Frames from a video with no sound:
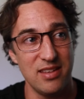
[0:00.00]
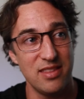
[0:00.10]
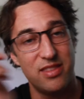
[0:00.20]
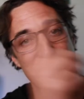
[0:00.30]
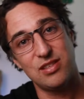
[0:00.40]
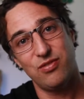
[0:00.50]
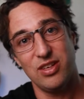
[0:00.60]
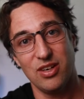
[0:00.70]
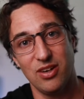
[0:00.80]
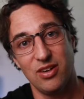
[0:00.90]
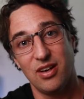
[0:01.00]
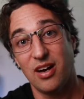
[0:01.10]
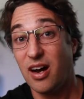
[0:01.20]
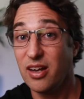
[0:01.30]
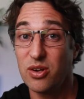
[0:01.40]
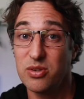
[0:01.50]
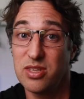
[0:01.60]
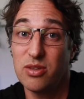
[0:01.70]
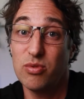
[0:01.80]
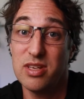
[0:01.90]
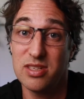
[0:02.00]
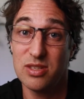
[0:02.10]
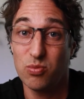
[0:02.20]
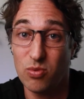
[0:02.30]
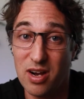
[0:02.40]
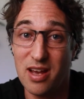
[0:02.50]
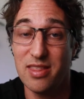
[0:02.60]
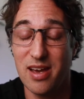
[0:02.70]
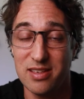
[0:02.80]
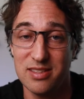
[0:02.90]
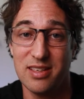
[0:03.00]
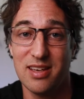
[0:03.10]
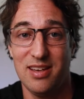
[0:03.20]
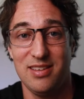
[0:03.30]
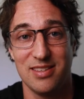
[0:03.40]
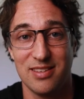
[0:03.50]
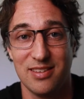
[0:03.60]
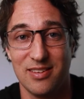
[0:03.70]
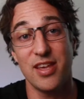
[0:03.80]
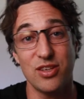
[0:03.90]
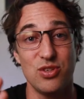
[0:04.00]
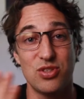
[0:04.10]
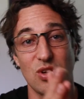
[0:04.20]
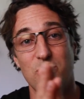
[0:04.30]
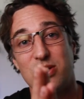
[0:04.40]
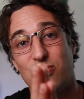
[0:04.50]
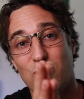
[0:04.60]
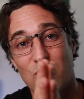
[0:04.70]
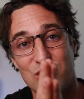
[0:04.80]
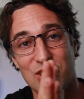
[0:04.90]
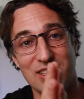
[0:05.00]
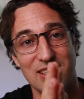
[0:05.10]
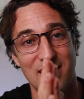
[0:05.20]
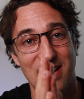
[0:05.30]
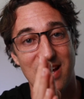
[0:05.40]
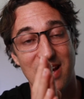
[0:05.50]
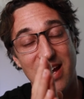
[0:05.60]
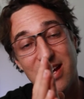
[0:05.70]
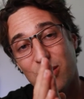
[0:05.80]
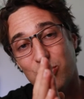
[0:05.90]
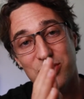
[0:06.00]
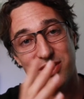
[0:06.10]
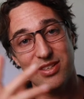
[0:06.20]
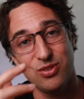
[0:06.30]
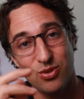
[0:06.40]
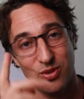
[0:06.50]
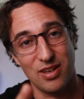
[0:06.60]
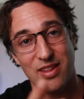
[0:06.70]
in this video, I go into the reasons why that is the case. Thank you so much for watching, and I will see you